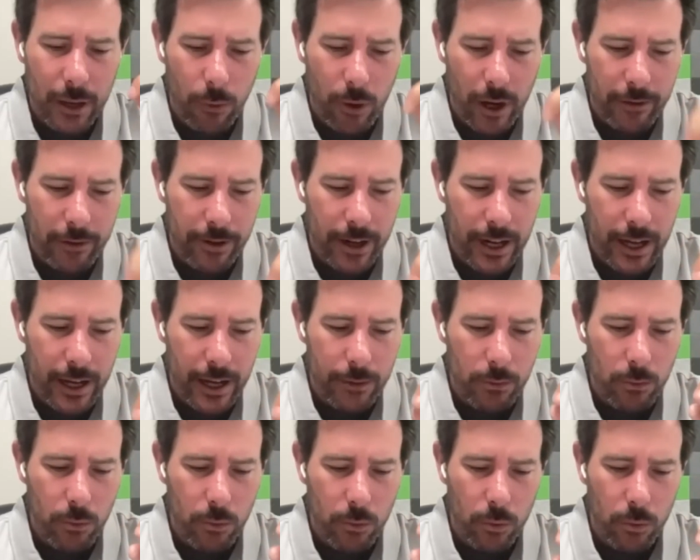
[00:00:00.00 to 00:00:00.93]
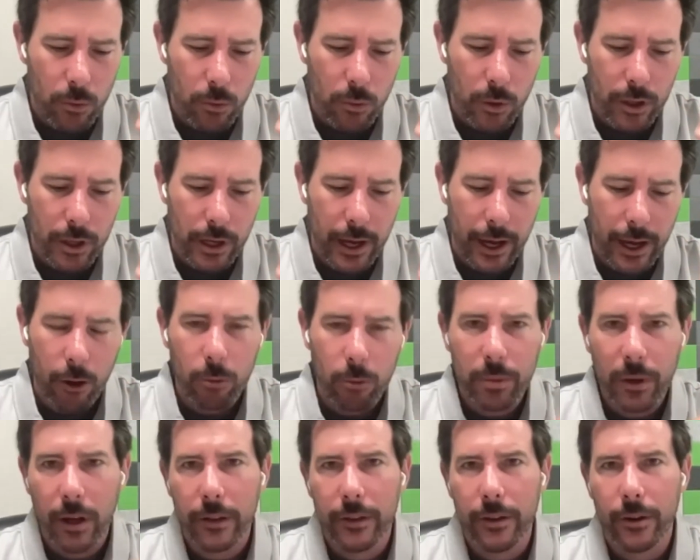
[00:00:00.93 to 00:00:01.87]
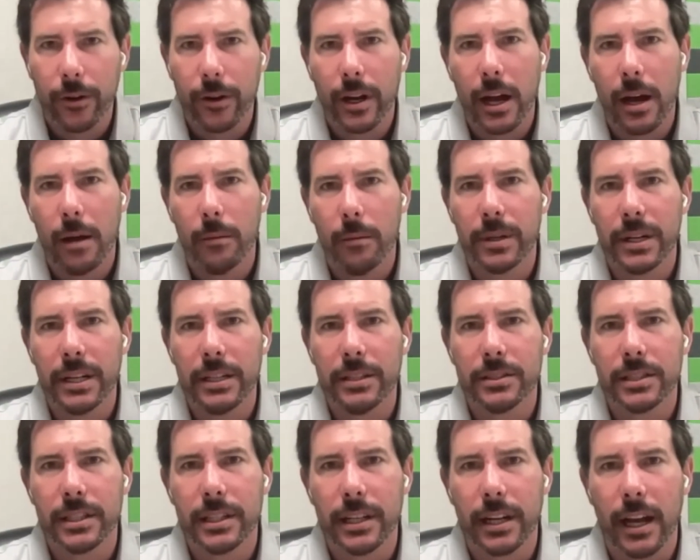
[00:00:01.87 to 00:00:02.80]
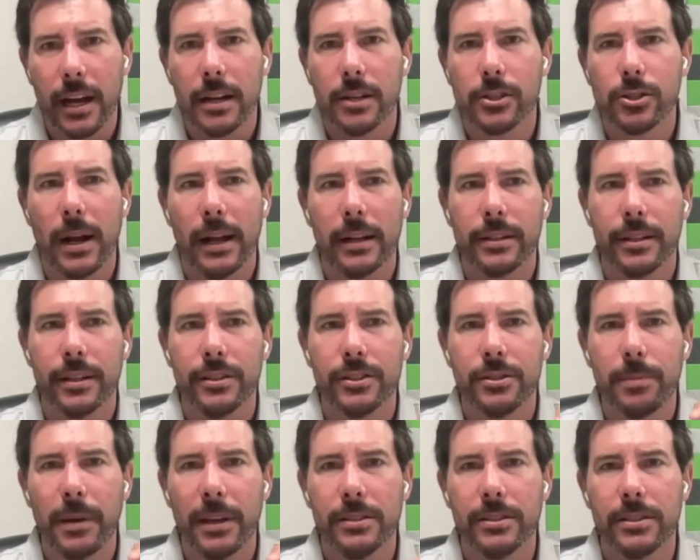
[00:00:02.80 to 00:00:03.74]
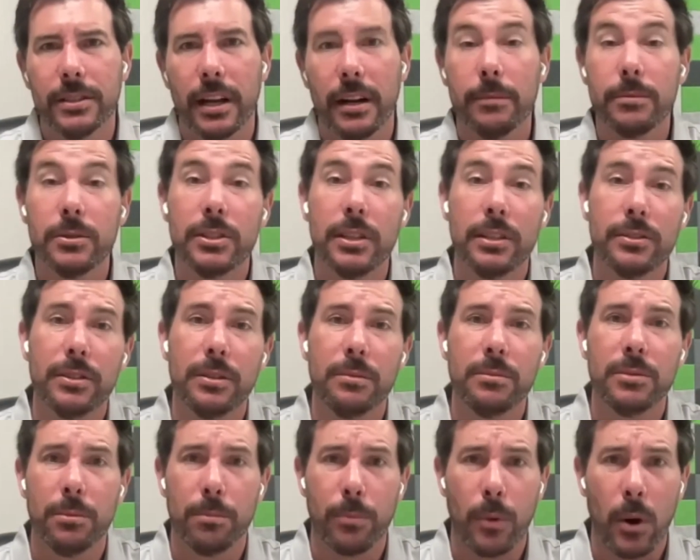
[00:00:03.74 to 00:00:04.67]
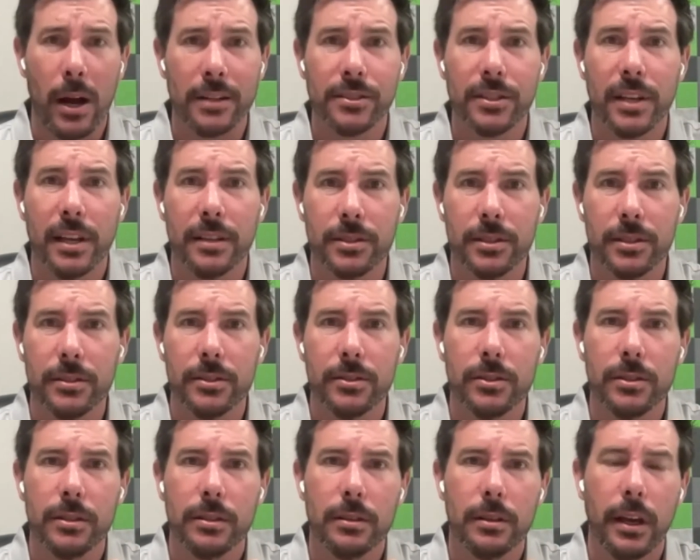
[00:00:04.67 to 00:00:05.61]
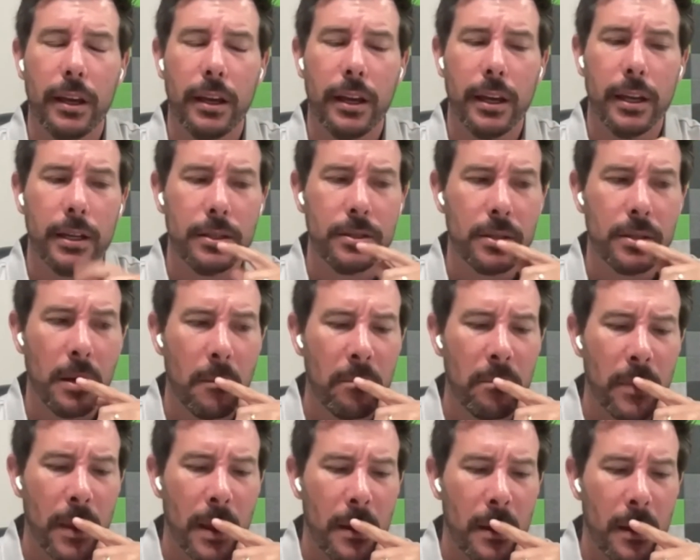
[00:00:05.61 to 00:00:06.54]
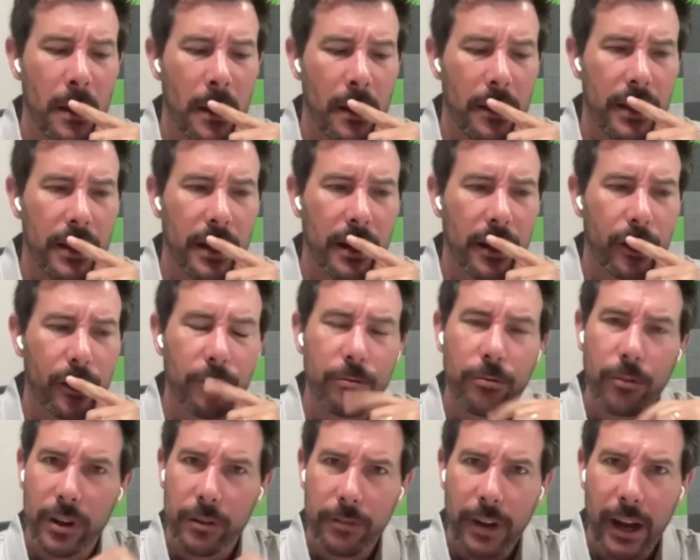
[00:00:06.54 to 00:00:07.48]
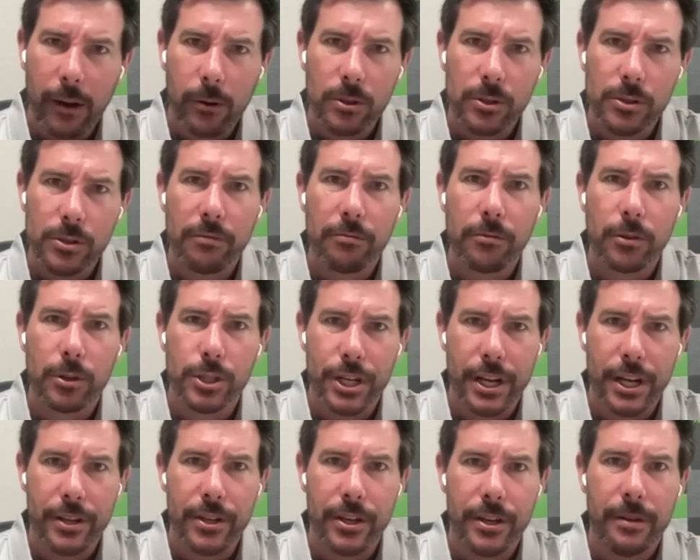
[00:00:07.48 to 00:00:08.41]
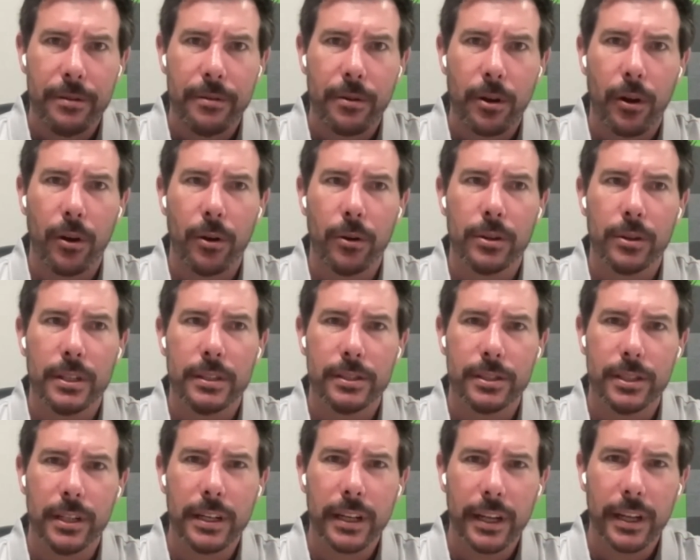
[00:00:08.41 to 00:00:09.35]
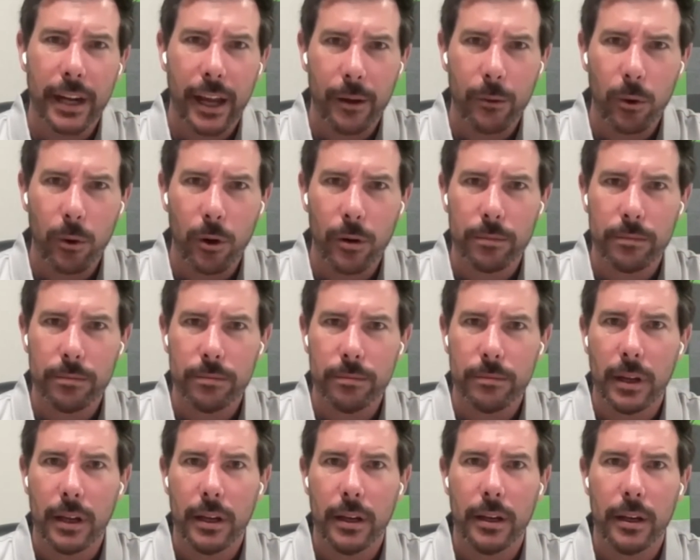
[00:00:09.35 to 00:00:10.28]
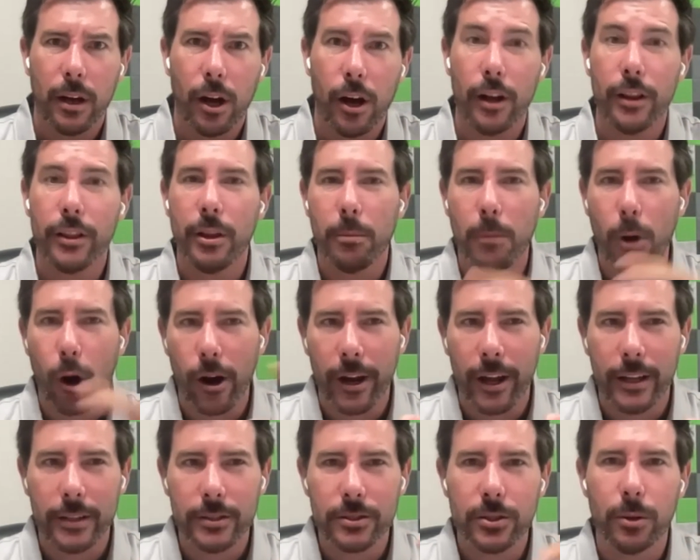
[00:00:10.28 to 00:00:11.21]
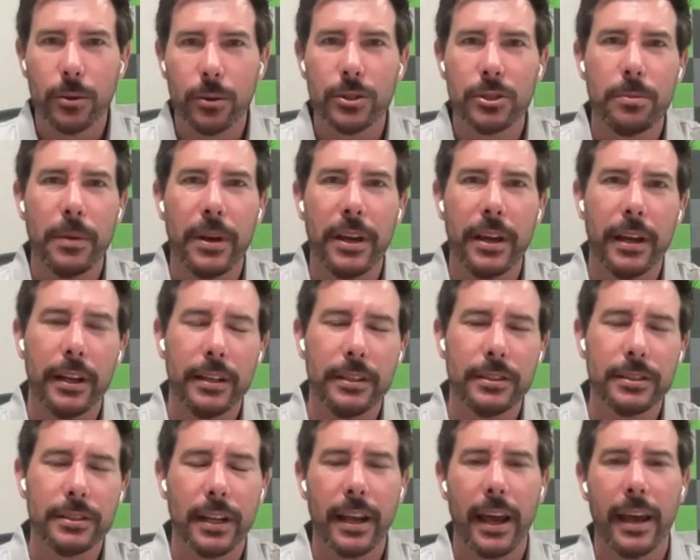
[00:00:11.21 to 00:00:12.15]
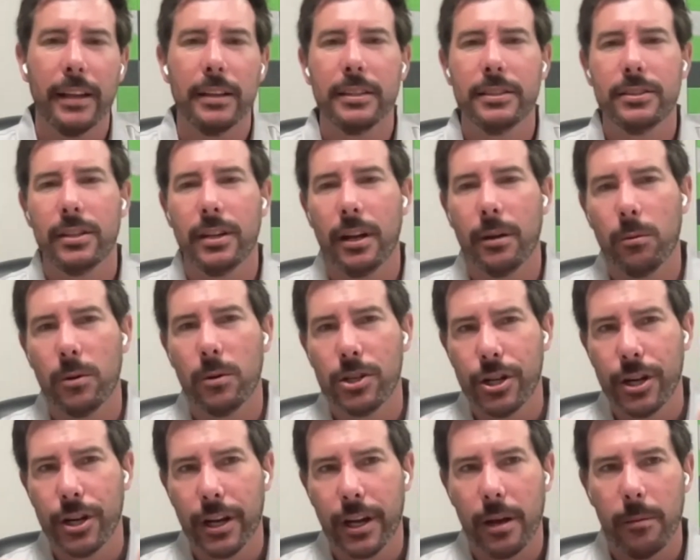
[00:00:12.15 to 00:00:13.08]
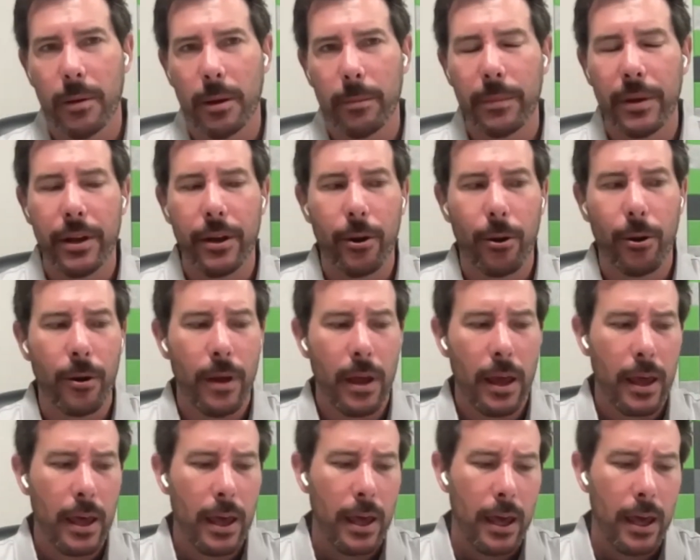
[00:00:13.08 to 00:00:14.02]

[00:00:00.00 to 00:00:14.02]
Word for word: my wife and I would help other companies in the contracting space set up systems and processes. And then a good friend of ours in Virginia heard that Sydney and I were uh, on the market, so to speak. And he said, hey, listen, I want you to come up here,